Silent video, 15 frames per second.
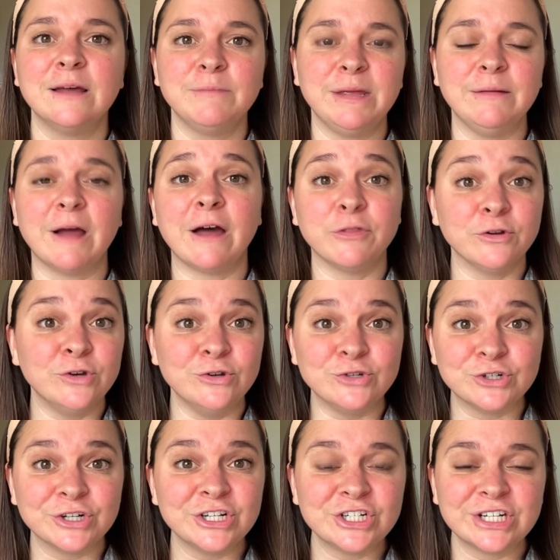other
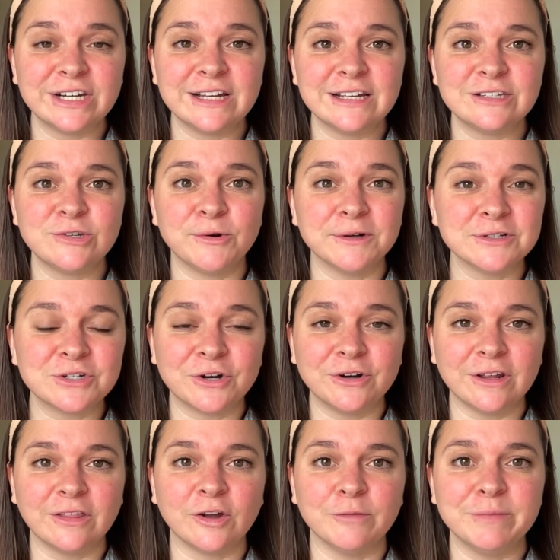nutritionists who are starting
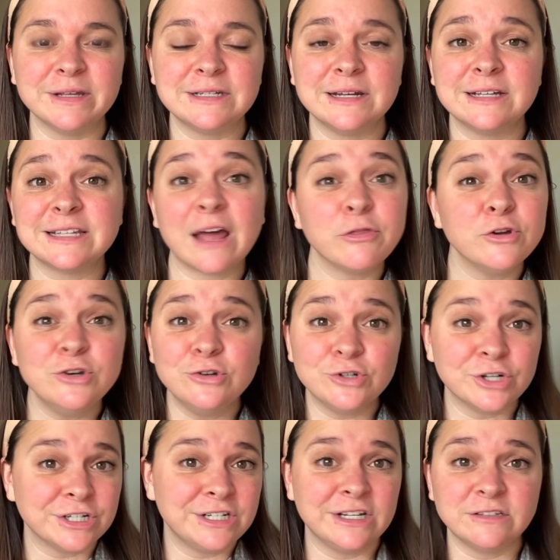their business, other
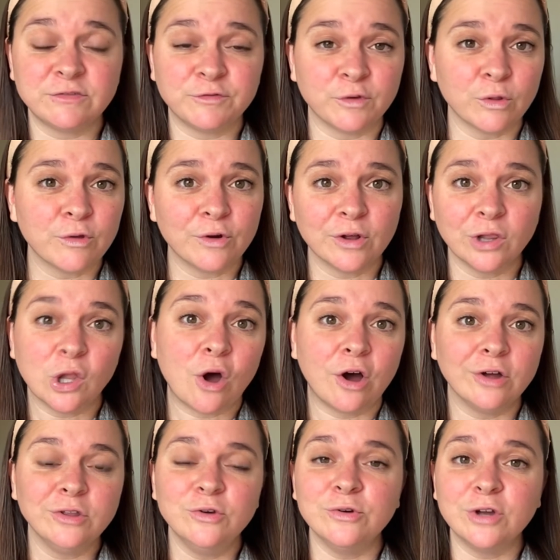nutritionists further along
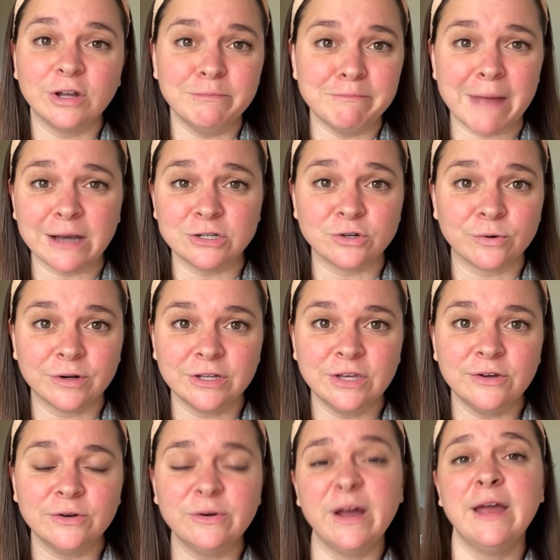who could mentor
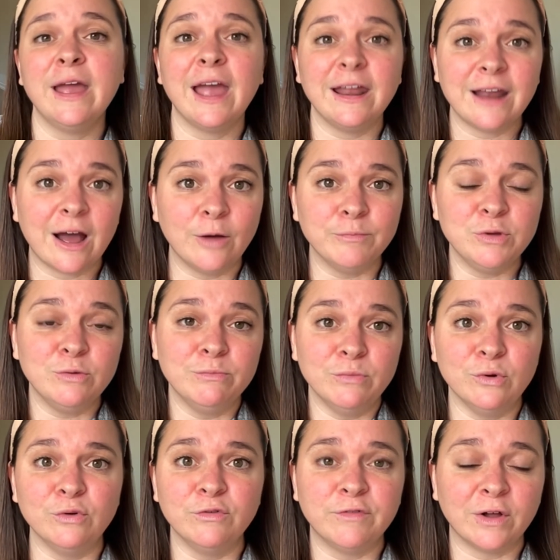you and help you
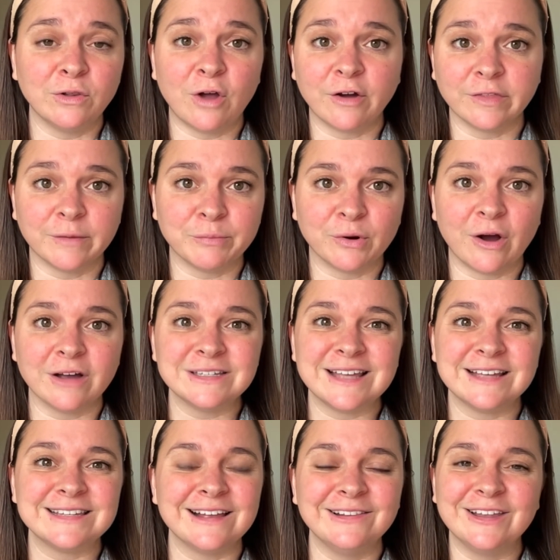move along the process
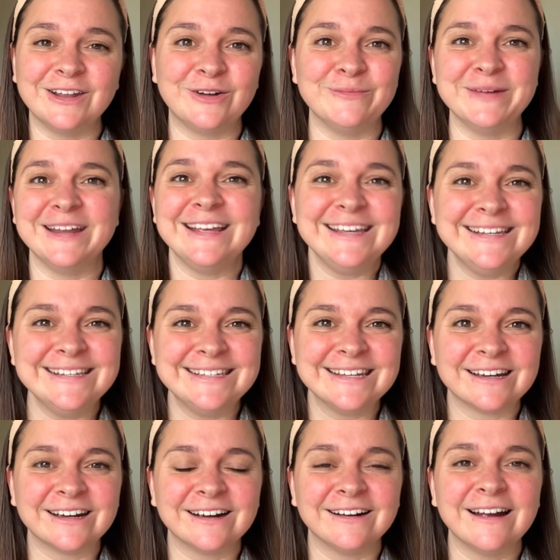a little bit
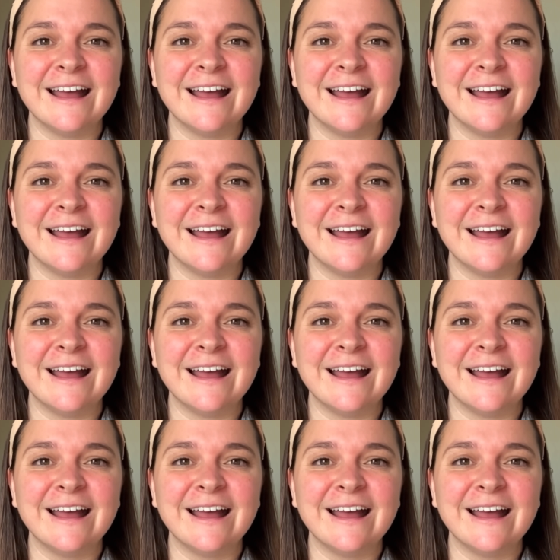easier.